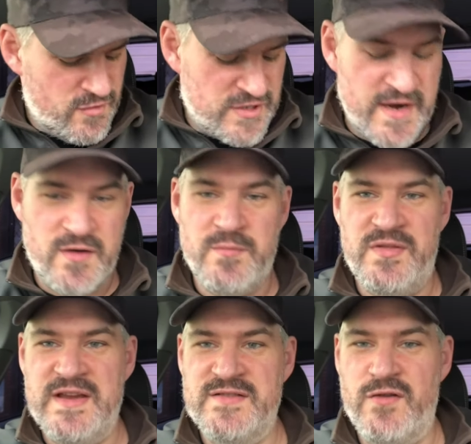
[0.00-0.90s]
to shake them,
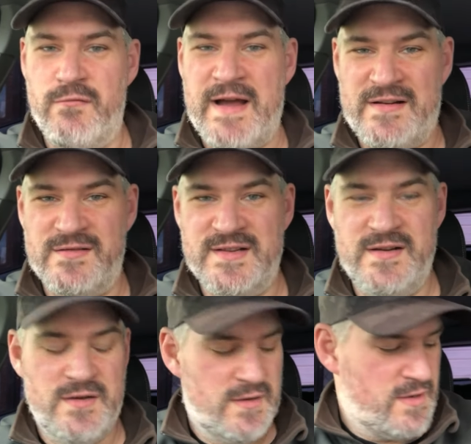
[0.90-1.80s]
but these have got rattles
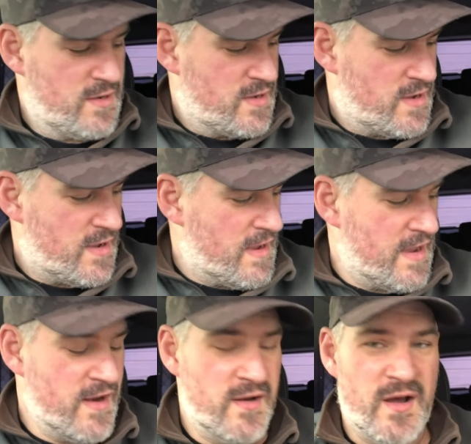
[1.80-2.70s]
in.
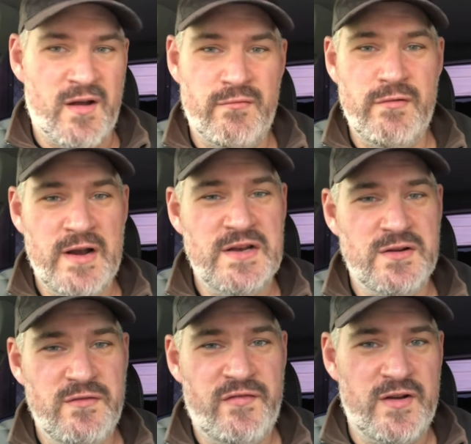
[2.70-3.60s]
And I really
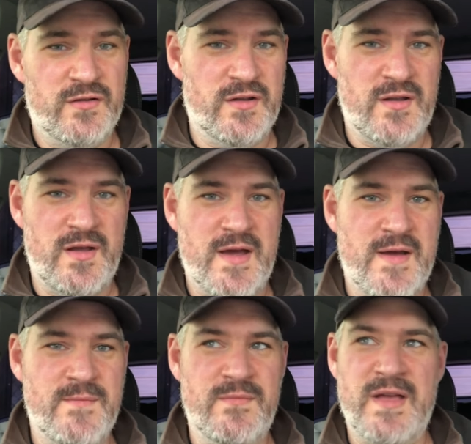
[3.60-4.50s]
do feel that
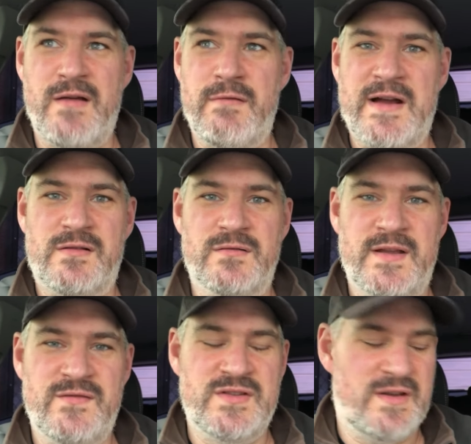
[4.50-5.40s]
that rattle
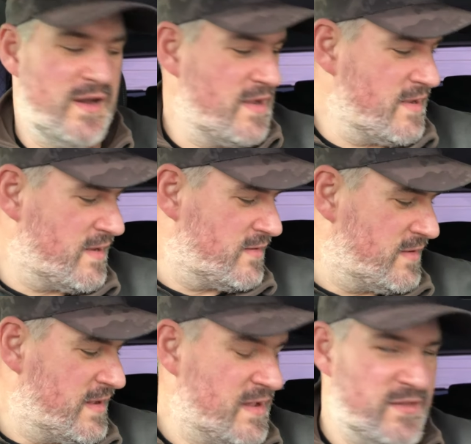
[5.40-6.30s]
gives a...
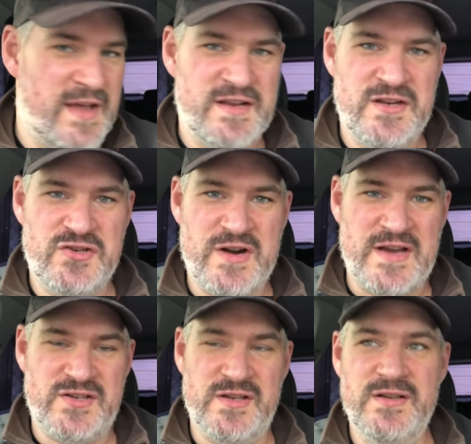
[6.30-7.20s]
the added
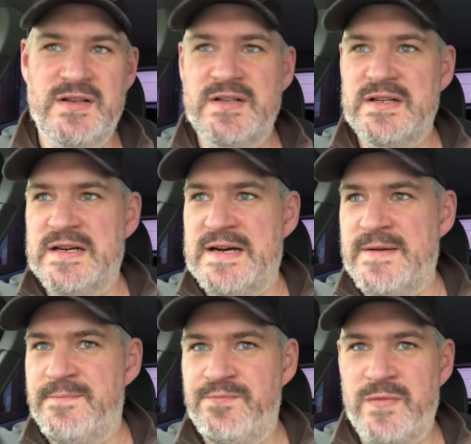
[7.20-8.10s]
attraction.
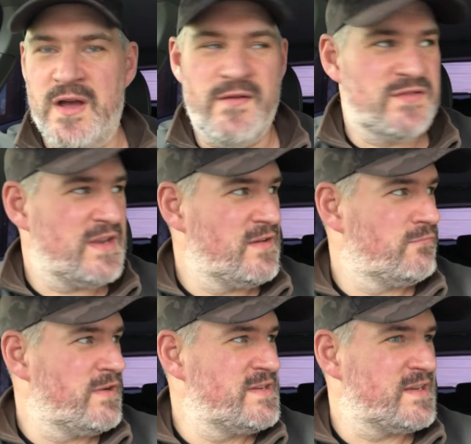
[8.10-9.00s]
I've
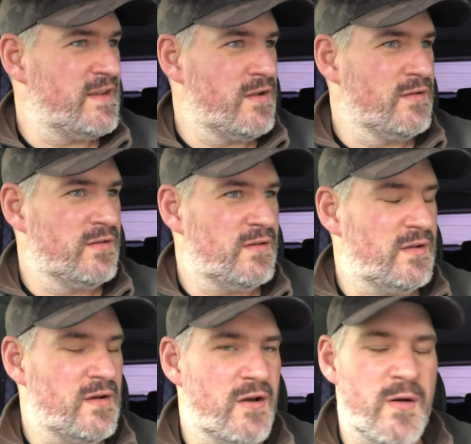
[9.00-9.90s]
seen recently on,
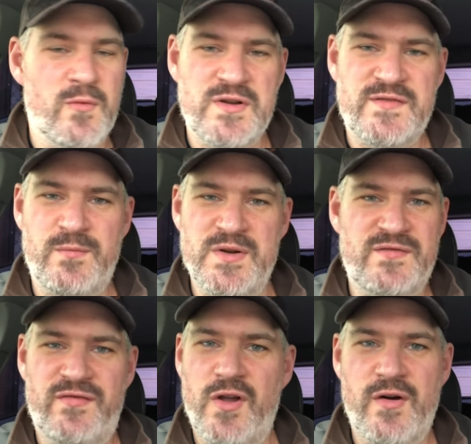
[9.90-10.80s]
I can't remember which
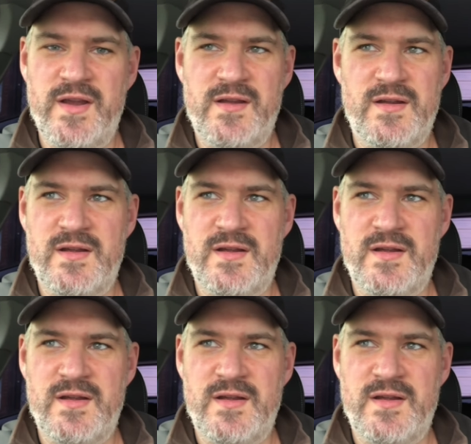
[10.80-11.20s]
fly,